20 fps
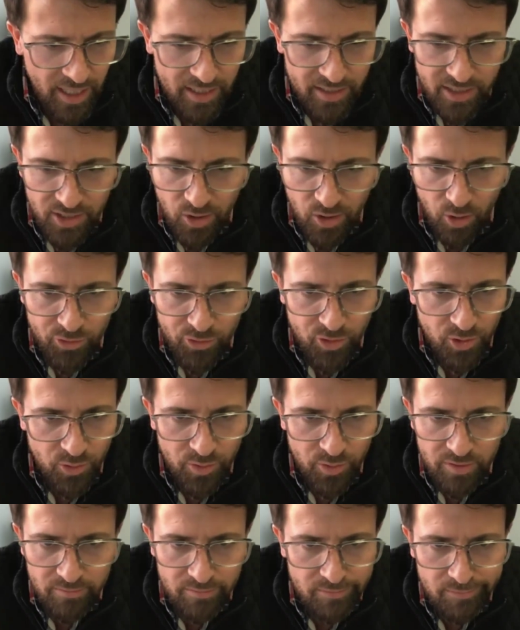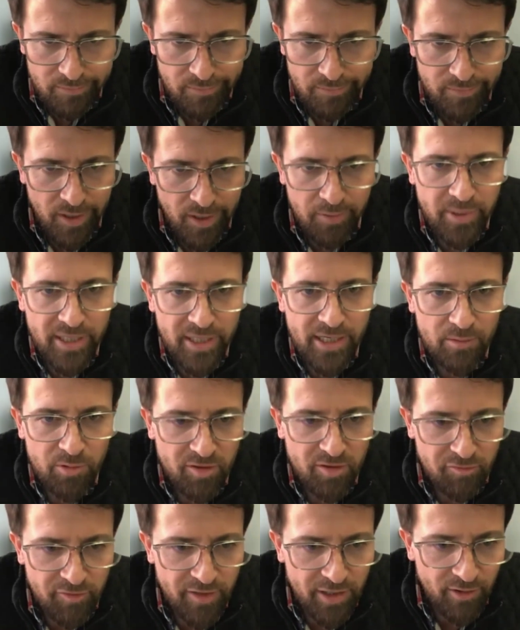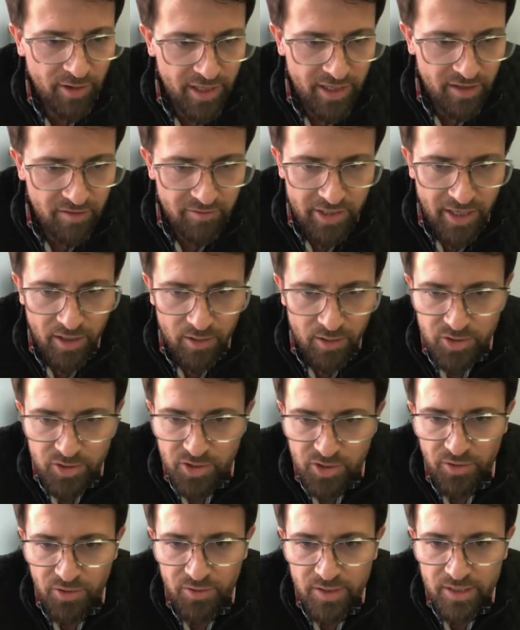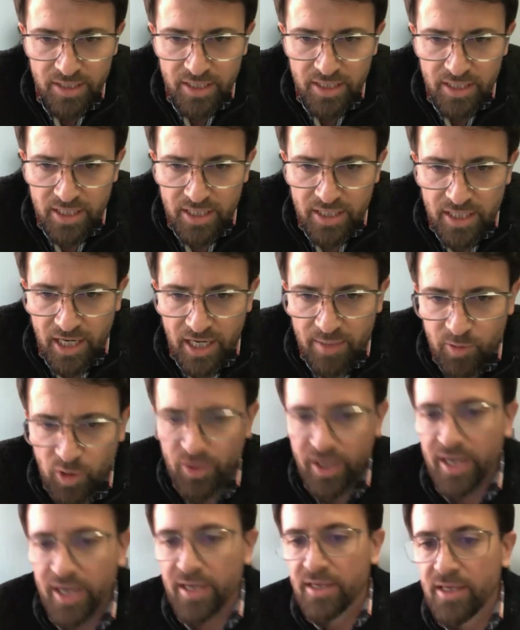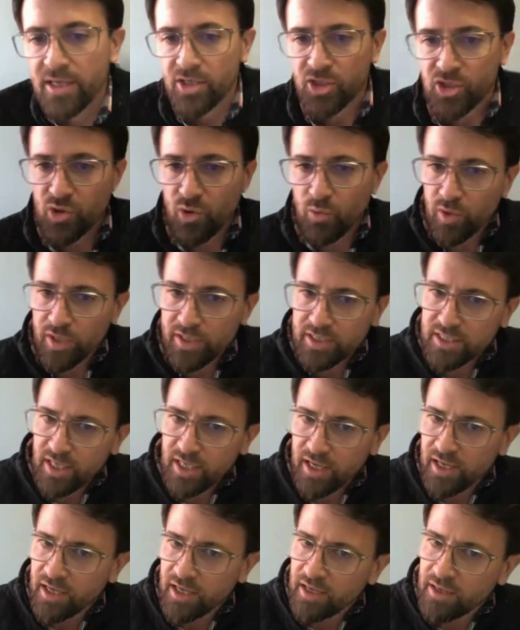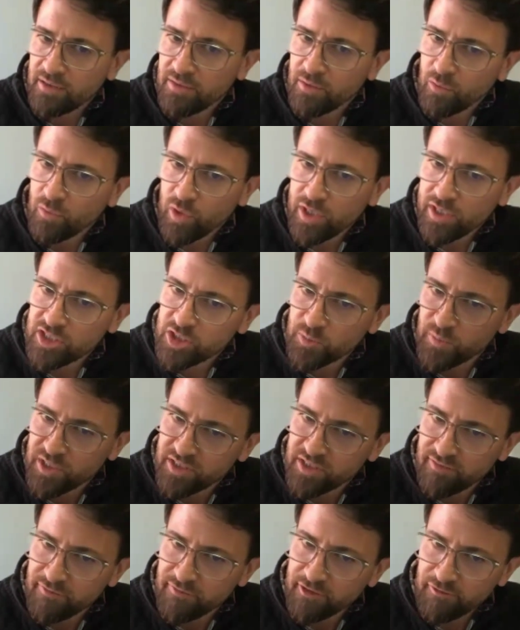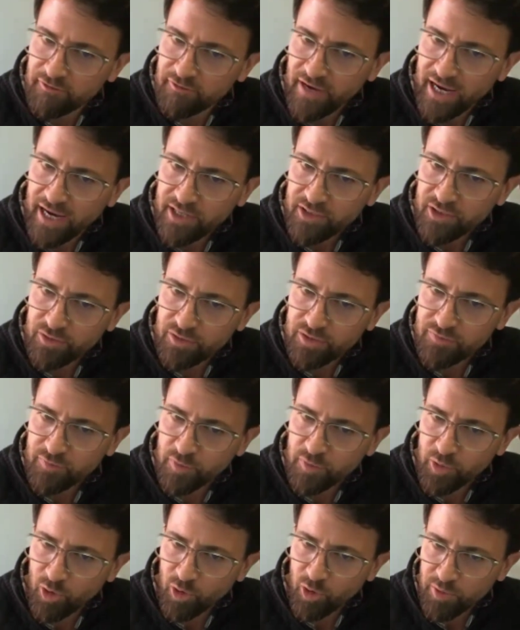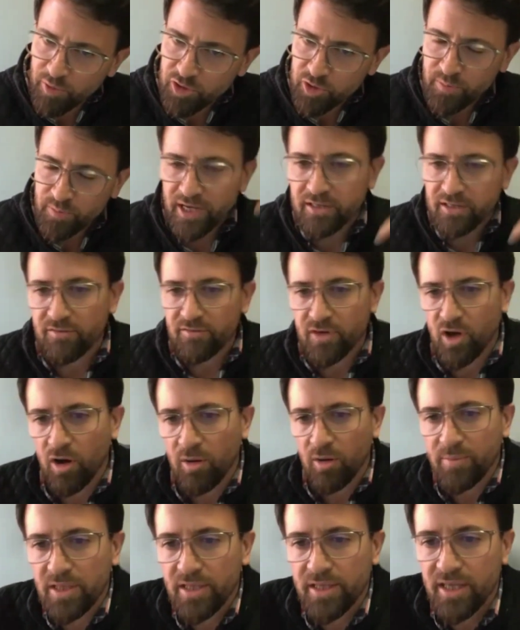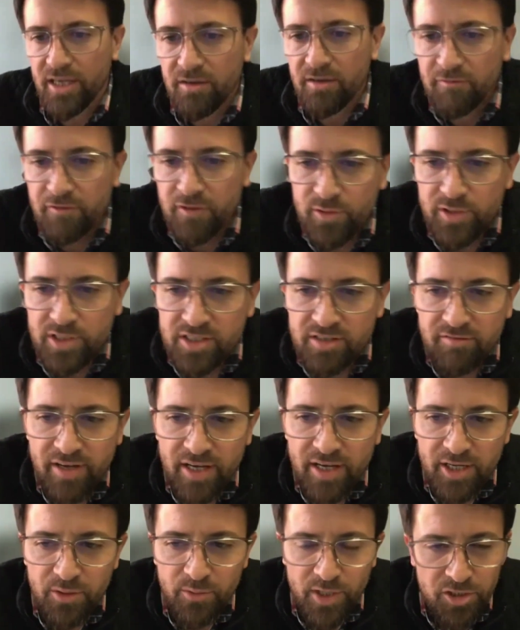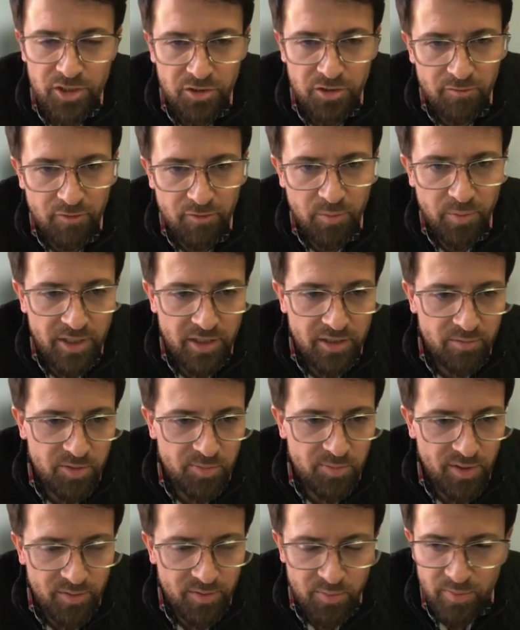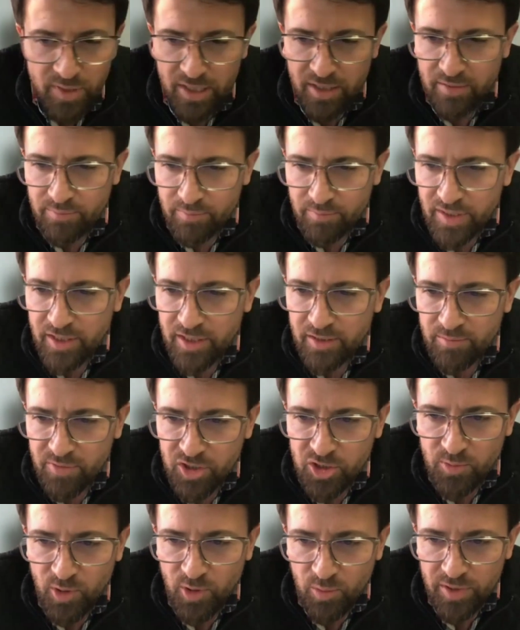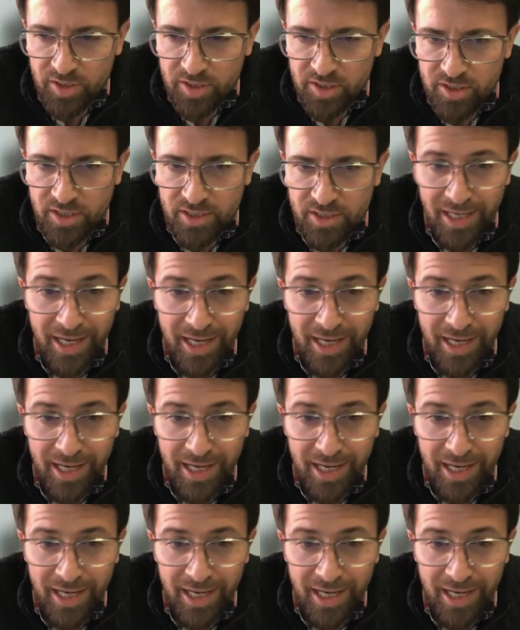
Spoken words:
at the altar with not being able to figure any of it out. So, okay, so what specific factors from your perspective commonly influence the valuation for medium to small businesses?